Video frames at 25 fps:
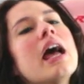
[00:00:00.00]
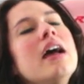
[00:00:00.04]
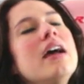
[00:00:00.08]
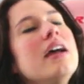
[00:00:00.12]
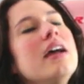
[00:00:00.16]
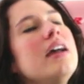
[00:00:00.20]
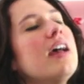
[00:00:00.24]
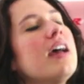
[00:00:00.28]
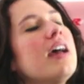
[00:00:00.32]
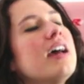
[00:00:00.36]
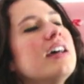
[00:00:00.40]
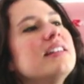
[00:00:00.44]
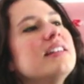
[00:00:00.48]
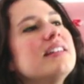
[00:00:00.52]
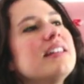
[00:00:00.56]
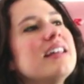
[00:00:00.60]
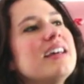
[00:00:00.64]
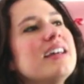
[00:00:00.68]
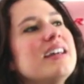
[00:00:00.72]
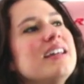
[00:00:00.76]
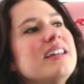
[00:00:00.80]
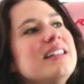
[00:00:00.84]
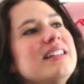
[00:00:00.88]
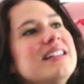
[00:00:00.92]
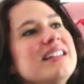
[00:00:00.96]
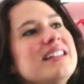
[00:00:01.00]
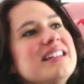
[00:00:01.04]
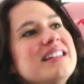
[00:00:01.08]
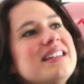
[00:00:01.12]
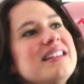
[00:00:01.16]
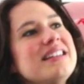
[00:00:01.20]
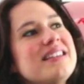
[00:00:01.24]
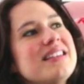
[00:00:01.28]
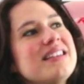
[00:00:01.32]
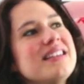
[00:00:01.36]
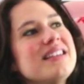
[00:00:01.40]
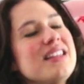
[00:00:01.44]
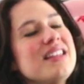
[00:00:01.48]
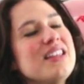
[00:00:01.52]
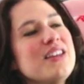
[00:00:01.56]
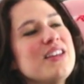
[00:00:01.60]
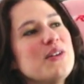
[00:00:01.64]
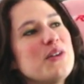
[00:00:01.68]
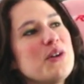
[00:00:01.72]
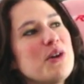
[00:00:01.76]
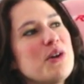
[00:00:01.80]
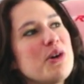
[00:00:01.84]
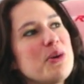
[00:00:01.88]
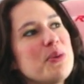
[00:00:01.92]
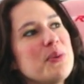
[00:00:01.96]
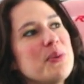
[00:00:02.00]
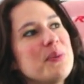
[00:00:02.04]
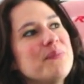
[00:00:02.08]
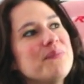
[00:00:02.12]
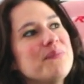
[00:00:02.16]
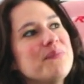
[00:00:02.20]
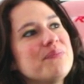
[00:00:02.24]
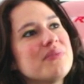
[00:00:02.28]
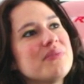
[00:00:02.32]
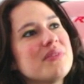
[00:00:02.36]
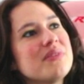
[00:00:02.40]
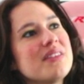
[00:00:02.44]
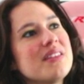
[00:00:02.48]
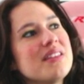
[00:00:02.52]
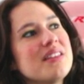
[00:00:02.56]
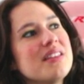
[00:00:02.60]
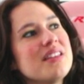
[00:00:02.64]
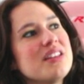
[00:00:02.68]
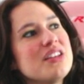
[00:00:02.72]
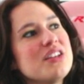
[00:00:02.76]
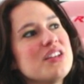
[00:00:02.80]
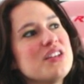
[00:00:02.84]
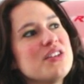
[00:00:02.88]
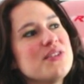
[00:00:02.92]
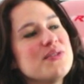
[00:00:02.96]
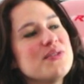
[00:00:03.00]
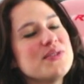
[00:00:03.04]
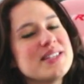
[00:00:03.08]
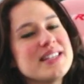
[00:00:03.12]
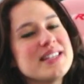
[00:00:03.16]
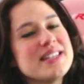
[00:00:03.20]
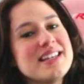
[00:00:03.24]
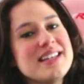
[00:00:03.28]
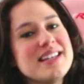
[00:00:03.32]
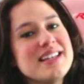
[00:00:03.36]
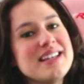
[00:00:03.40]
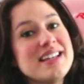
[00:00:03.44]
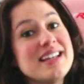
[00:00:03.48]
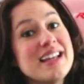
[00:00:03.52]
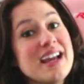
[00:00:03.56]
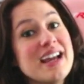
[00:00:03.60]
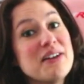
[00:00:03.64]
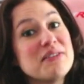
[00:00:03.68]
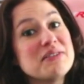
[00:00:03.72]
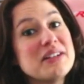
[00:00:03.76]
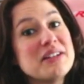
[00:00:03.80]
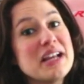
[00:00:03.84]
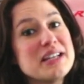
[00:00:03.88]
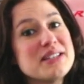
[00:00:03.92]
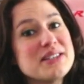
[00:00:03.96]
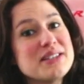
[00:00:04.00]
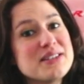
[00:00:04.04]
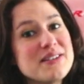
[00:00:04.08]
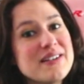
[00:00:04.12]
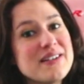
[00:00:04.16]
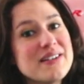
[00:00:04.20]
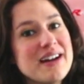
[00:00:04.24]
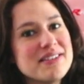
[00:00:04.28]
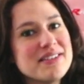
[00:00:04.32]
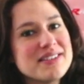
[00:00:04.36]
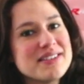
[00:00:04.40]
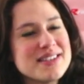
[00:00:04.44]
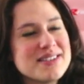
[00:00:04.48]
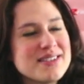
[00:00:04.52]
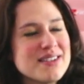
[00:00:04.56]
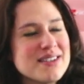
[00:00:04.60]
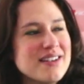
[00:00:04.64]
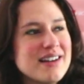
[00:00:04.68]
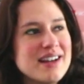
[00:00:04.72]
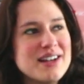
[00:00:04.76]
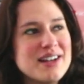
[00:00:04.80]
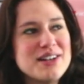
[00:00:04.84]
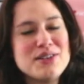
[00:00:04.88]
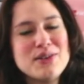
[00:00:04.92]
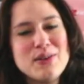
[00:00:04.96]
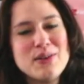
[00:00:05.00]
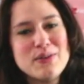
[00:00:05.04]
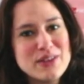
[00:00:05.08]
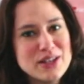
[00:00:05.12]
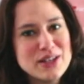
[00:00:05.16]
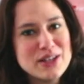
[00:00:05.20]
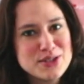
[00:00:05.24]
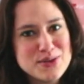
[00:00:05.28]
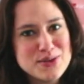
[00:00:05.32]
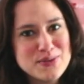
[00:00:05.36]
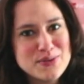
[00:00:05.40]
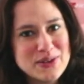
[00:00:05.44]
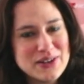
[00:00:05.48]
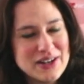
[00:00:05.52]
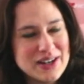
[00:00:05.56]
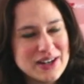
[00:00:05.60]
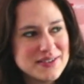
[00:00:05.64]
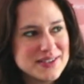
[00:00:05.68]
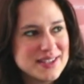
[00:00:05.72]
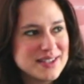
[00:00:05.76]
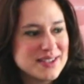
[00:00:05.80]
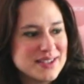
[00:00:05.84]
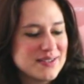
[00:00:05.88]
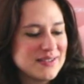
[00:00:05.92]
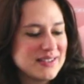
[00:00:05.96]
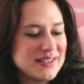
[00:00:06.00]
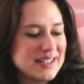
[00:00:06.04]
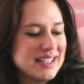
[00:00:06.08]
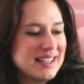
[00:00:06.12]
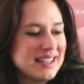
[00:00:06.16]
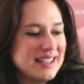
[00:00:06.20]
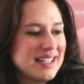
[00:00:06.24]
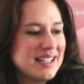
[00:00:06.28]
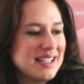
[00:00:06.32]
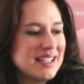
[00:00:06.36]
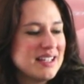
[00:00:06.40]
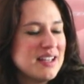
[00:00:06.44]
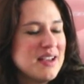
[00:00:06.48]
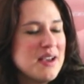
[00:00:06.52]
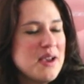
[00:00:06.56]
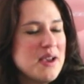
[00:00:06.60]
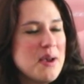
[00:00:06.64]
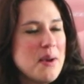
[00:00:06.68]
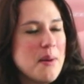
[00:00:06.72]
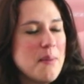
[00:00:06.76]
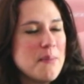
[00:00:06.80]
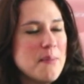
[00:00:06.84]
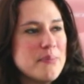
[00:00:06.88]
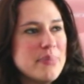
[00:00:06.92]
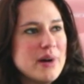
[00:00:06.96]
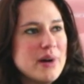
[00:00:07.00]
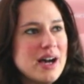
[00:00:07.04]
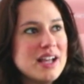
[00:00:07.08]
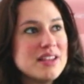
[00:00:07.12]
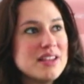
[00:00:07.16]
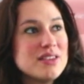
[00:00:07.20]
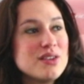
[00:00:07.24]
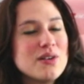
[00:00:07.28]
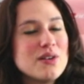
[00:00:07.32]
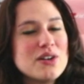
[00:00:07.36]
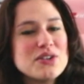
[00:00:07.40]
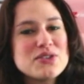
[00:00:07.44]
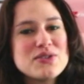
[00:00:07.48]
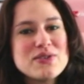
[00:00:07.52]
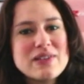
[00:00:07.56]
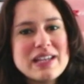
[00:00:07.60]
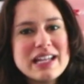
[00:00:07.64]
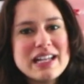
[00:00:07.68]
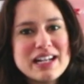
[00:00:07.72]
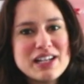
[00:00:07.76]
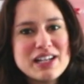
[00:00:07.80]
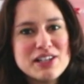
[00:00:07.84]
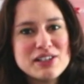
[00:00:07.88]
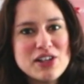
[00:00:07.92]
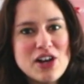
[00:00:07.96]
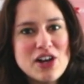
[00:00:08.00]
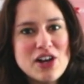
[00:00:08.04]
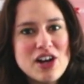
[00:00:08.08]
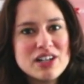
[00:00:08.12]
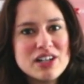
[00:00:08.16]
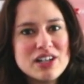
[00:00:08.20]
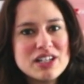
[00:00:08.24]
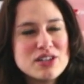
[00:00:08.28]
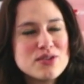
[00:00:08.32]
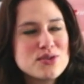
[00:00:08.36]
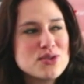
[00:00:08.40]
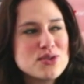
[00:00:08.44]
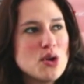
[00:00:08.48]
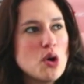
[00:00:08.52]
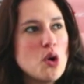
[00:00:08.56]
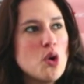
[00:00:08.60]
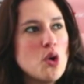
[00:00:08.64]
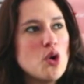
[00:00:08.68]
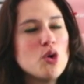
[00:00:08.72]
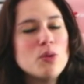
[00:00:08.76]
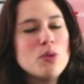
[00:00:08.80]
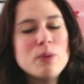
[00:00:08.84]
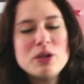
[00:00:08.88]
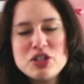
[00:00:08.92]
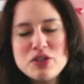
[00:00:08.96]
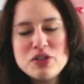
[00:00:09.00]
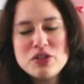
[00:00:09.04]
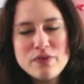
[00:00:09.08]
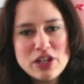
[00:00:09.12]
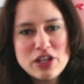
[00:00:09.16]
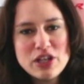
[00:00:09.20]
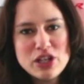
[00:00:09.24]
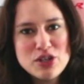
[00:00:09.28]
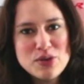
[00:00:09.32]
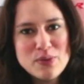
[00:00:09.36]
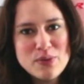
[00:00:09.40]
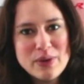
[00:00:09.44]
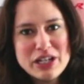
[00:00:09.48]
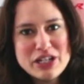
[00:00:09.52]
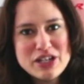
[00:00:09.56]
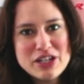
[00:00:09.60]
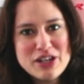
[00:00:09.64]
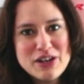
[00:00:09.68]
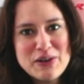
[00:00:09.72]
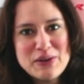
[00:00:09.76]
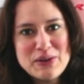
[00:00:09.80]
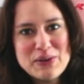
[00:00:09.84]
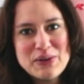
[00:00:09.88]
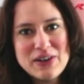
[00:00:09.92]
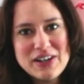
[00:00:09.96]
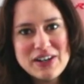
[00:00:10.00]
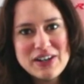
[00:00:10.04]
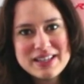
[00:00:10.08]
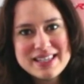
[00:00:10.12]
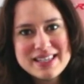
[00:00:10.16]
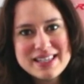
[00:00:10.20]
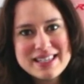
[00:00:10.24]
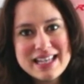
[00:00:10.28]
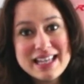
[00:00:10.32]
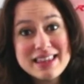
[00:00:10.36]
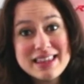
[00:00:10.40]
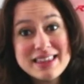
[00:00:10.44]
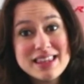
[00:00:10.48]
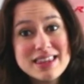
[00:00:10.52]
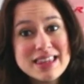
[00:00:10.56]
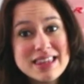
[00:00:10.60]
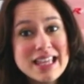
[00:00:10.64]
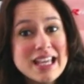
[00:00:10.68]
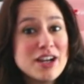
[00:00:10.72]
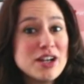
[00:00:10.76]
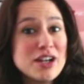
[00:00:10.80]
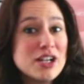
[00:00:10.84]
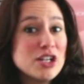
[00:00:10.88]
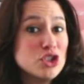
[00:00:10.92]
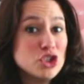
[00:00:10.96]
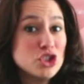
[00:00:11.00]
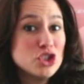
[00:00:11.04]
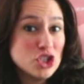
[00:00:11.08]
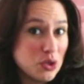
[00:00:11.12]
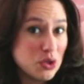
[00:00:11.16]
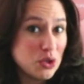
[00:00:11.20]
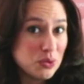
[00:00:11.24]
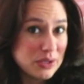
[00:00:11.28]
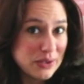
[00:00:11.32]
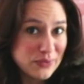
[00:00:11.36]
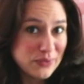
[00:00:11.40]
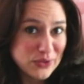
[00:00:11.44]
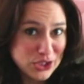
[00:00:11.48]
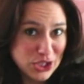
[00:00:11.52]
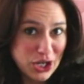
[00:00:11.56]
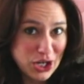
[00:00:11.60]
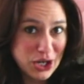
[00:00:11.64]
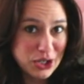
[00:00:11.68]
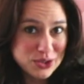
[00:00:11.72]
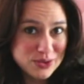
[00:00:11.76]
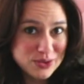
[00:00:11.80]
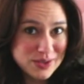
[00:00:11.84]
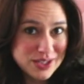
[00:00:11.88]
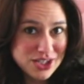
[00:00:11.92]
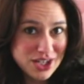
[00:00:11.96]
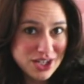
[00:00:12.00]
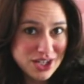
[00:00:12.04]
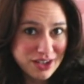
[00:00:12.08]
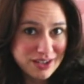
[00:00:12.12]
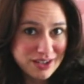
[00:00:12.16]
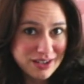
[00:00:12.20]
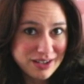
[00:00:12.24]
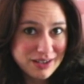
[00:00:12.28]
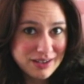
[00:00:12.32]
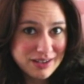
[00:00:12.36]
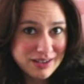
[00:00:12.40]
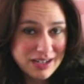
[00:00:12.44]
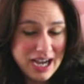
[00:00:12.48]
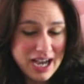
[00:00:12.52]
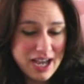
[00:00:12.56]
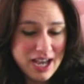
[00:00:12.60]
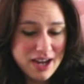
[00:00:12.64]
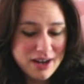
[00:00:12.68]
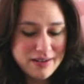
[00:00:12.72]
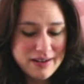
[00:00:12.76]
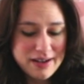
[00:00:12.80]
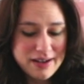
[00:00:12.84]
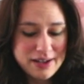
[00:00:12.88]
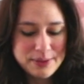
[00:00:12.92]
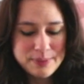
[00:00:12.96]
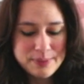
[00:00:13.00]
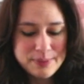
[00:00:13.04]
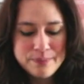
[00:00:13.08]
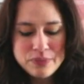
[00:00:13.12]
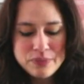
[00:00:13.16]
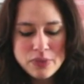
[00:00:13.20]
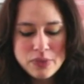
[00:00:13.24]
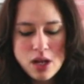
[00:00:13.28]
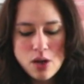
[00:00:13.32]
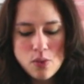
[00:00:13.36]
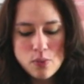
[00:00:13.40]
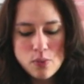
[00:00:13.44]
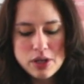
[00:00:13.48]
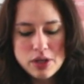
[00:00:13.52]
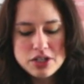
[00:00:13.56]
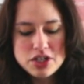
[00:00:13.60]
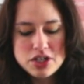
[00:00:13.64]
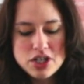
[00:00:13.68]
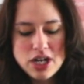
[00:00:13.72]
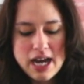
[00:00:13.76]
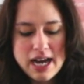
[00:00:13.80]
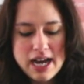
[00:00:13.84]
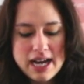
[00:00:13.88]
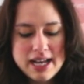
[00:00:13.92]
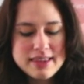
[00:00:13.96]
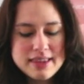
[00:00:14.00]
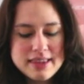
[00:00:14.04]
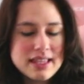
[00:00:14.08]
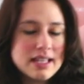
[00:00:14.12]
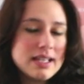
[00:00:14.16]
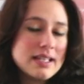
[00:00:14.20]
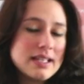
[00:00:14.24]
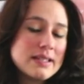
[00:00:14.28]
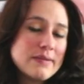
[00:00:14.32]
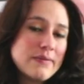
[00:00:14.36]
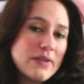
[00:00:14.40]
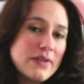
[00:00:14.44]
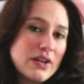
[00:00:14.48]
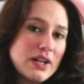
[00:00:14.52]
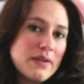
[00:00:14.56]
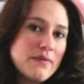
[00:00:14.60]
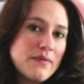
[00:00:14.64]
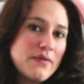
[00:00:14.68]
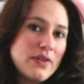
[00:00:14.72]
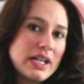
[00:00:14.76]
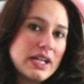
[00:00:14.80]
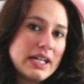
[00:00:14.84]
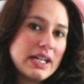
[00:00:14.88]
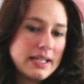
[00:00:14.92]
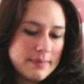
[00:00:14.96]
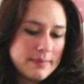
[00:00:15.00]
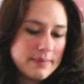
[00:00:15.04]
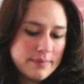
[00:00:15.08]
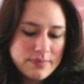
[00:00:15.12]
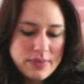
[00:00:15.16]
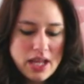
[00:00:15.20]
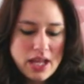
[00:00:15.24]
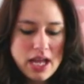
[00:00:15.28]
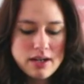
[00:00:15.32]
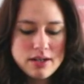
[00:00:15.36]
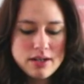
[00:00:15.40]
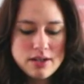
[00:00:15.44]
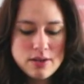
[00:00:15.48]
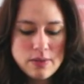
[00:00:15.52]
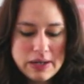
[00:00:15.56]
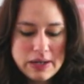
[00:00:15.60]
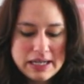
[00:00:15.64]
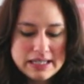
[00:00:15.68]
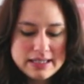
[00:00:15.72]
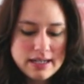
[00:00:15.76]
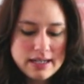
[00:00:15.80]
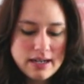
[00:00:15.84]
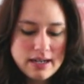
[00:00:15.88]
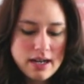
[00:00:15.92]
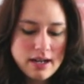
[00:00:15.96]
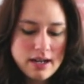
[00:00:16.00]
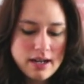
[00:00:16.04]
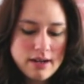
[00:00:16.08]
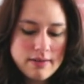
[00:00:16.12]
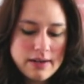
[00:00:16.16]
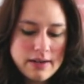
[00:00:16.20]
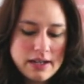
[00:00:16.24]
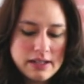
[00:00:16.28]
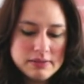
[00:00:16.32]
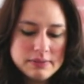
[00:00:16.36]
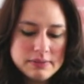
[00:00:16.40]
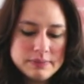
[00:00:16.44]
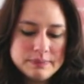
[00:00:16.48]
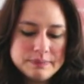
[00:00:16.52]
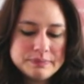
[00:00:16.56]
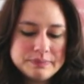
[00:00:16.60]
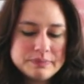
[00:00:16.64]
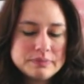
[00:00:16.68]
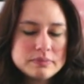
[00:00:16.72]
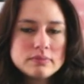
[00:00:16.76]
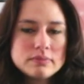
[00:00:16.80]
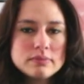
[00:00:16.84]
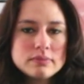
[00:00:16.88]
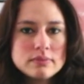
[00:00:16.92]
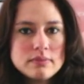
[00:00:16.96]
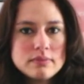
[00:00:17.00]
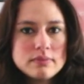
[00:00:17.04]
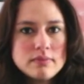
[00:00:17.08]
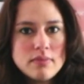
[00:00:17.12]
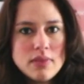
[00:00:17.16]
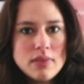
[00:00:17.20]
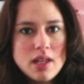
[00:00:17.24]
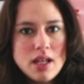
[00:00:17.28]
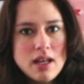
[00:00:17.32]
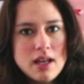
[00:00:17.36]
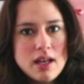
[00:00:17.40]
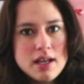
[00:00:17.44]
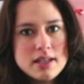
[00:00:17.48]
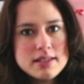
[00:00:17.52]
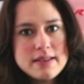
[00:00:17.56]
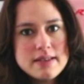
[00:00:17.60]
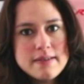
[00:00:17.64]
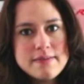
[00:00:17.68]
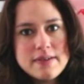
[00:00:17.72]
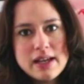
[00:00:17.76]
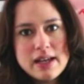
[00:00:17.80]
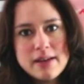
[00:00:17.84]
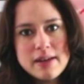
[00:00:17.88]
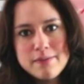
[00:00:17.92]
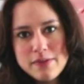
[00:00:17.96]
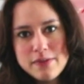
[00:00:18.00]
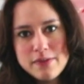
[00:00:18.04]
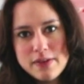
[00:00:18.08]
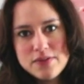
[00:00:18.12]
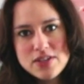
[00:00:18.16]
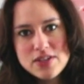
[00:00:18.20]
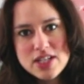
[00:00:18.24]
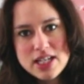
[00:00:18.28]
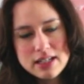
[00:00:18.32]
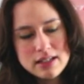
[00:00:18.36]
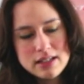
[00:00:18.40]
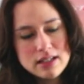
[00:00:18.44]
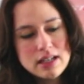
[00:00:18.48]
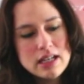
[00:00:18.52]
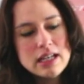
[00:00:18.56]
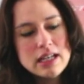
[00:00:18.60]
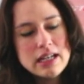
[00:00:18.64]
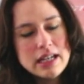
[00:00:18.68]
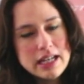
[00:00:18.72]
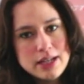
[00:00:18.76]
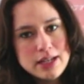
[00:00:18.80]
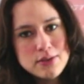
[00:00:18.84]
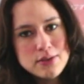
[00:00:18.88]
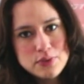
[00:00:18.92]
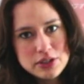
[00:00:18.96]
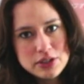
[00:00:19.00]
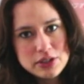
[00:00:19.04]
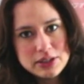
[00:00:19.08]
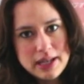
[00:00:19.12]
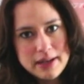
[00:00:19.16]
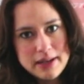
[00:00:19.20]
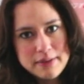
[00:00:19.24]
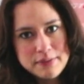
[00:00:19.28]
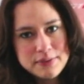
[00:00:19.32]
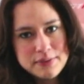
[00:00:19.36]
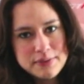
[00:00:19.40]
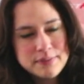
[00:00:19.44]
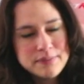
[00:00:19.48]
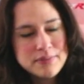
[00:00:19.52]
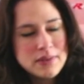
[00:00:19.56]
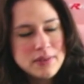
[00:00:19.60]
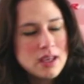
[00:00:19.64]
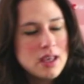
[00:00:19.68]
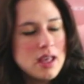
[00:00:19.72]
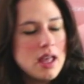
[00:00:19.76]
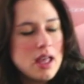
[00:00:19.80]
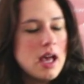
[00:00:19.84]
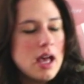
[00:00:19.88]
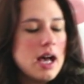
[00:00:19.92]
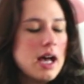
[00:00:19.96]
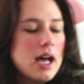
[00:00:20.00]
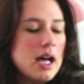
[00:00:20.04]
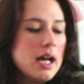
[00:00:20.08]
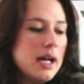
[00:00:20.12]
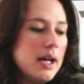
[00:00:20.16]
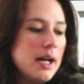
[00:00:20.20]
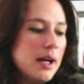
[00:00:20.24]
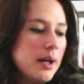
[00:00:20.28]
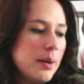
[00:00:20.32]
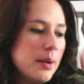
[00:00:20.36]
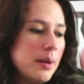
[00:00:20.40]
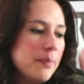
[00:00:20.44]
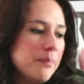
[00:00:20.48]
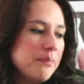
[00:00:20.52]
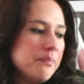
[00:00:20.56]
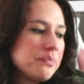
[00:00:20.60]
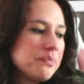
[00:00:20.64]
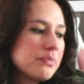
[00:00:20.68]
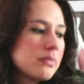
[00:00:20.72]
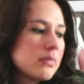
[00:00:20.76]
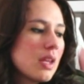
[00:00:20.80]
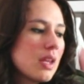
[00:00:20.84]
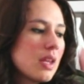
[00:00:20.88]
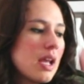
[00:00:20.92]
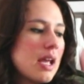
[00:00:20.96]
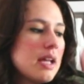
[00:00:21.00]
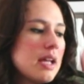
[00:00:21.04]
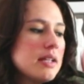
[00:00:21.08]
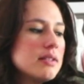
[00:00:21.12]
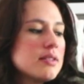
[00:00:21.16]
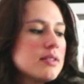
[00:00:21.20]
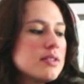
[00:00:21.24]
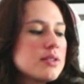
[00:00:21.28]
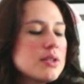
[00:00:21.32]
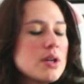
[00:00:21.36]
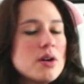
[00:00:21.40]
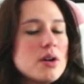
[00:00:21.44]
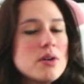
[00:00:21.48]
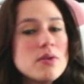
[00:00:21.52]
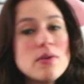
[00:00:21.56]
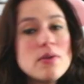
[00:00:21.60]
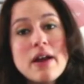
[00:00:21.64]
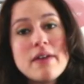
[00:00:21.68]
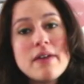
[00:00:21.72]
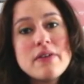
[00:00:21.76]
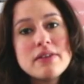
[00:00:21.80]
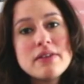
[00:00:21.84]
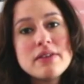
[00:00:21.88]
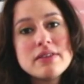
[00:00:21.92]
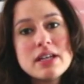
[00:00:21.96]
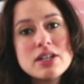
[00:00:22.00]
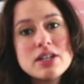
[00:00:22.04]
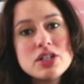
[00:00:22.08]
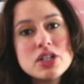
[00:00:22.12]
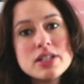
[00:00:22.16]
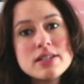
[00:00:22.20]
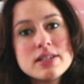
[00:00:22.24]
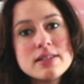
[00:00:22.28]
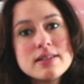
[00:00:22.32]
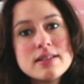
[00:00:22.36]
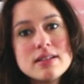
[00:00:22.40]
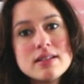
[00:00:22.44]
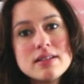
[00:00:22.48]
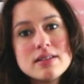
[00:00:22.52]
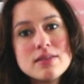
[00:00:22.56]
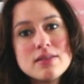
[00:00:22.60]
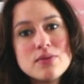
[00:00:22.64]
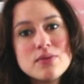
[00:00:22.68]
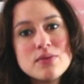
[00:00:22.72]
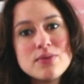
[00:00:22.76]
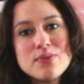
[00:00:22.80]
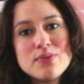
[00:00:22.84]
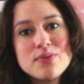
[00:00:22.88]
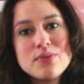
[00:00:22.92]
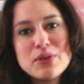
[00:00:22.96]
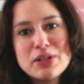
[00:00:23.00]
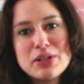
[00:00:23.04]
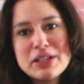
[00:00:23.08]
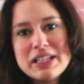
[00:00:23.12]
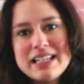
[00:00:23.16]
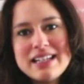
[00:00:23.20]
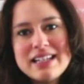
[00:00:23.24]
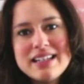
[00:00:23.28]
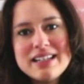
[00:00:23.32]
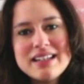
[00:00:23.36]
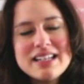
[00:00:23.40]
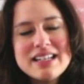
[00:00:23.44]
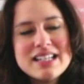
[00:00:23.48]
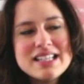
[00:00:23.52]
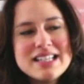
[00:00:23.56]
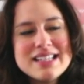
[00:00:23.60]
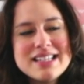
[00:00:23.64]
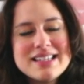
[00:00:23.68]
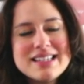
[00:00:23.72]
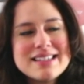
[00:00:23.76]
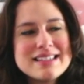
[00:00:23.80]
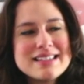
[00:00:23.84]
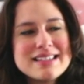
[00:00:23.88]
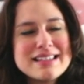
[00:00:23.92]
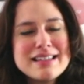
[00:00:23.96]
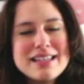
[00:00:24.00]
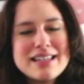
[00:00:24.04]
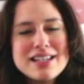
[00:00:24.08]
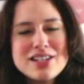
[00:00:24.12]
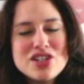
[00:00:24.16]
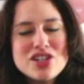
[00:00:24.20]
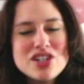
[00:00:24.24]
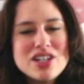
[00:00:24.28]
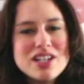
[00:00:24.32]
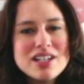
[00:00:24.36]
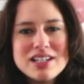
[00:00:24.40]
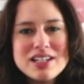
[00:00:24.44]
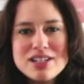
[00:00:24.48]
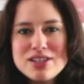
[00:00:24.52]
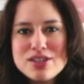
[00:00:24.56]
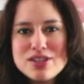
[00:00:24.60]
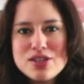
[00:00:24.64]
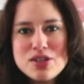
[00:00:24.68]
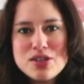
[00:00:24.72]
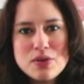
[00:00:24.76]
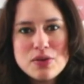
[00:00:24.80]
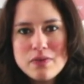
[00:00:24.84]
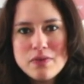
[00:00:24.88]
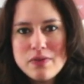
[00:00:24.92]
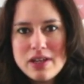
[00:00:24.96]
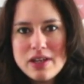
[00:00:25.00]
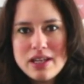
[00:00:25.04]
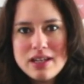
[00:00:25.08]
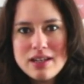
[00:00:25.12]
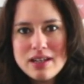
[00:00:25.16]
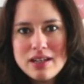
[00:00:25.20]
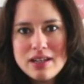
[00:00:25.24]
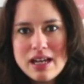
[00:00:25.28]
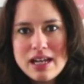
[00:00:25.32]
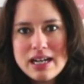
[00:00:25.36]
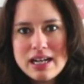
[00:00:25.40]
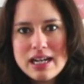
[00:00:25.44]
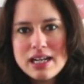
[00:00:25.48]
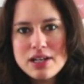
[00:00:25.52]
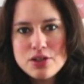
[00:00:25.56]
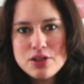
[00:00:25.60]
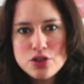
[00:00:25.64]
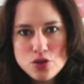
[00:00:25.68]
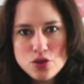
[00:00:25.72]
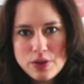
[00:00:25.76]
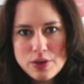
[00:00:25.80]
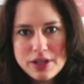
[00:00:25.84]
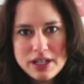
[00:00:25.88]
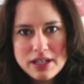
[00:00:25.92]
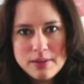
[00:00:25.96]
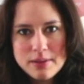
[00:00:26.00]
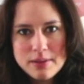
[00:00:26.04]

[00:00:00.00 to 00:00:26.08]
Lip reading: And then, you know, you see how nice their houses are. I don't know if that's the real houses or anything, but they're also getting along, and there's a whole bunch of innuendo on set that they don't even talk to each other IRL, which I think is very funny. I don't know why I said IRL as if I am 15 in real life. Um, and so I found that just really, it's kitschy and it's goofy, and I enjoy it.